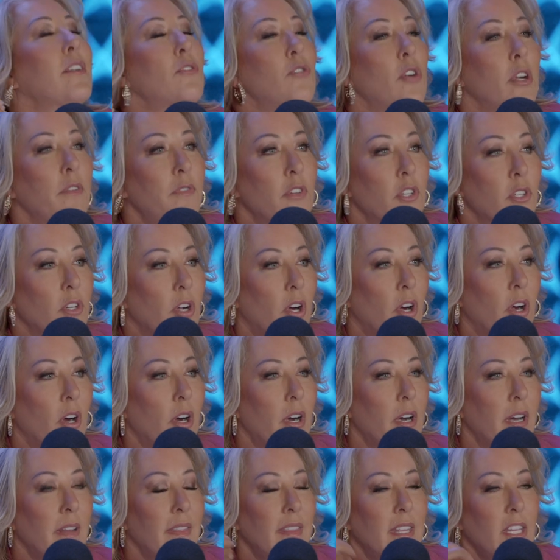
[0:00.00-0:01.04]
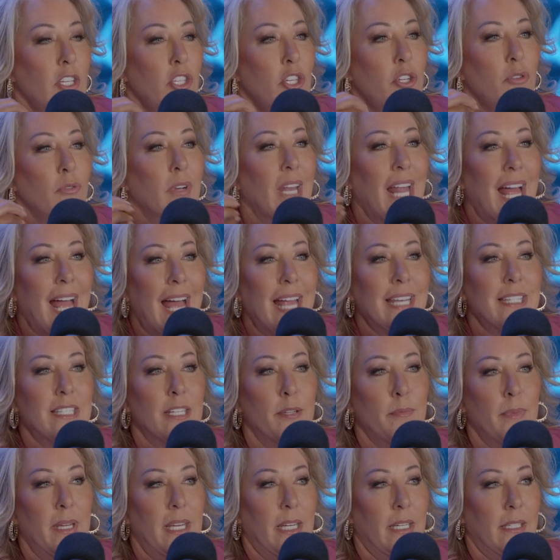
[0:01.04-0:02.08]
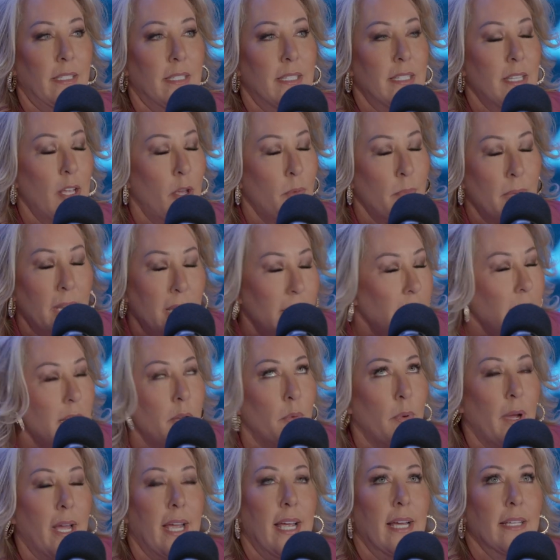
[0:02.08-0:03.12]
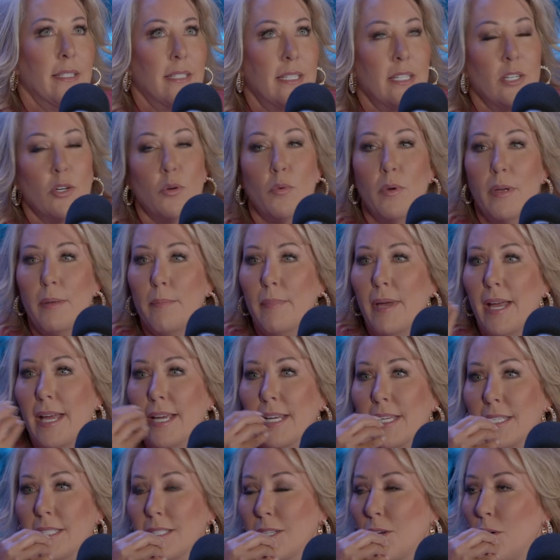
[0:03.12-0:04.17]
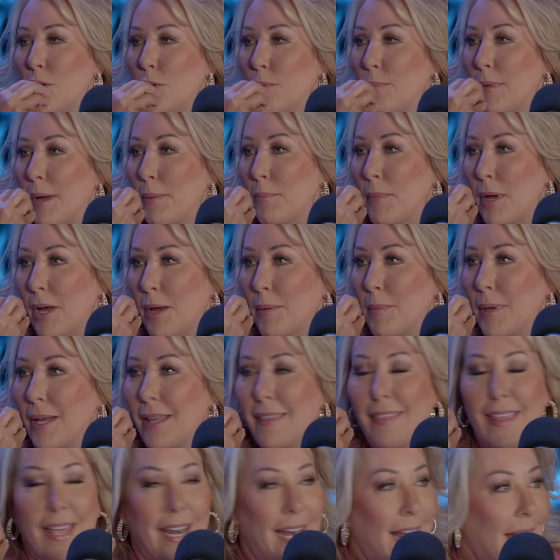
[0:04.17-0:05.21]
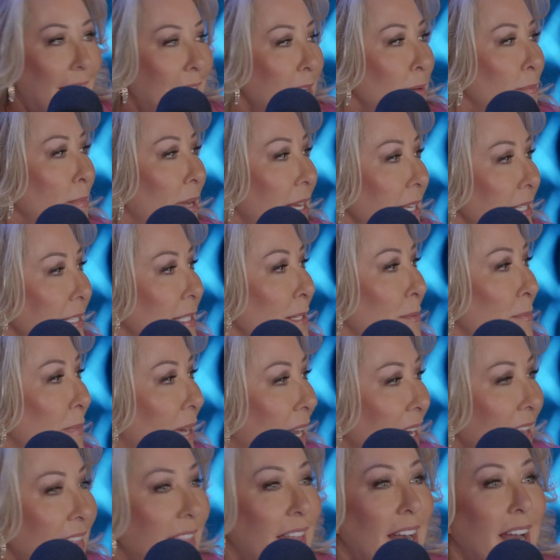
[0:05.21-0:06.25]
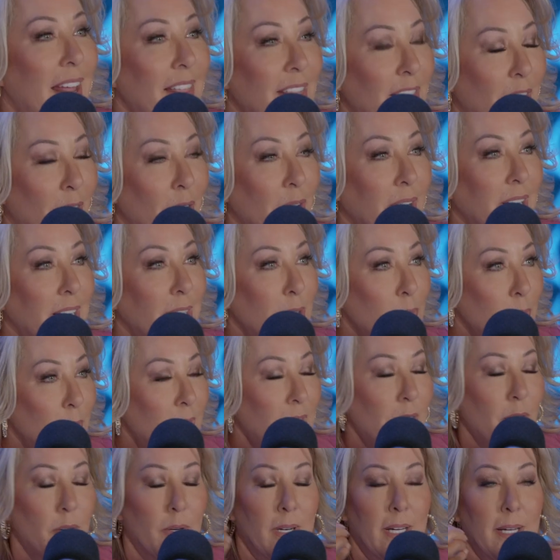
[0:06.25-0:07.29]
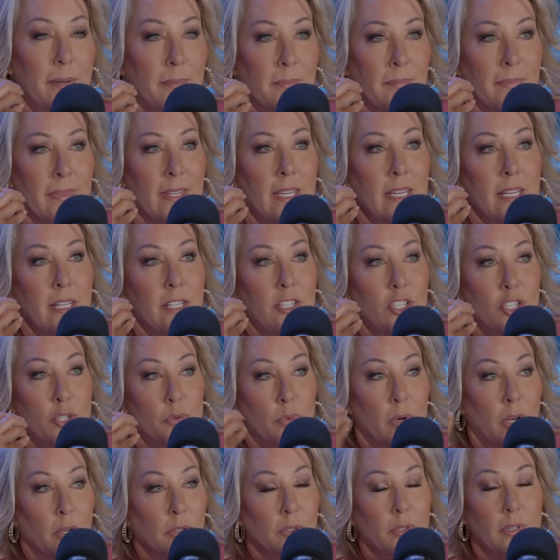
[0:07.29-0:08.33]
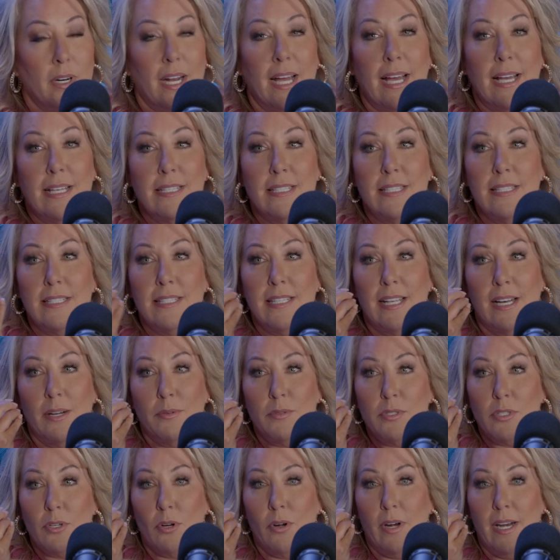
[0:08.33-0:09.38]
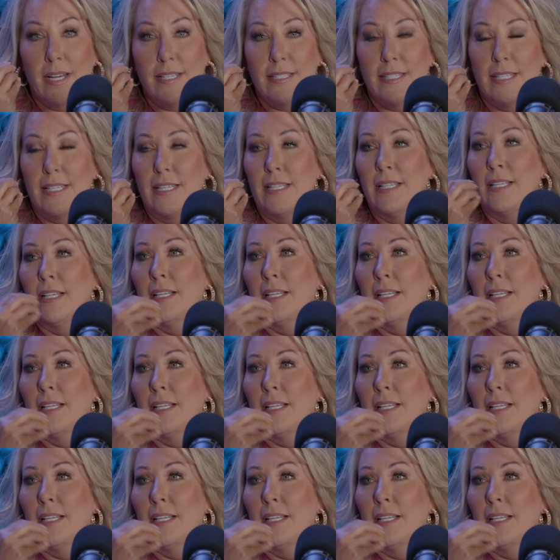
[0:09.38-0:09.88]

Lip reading: I drove your car, and then you lied to me. So, but anyway, I still went back and told my mama that I had met somebody that I thought I could marry. She rolled her eyes and said I was crazy.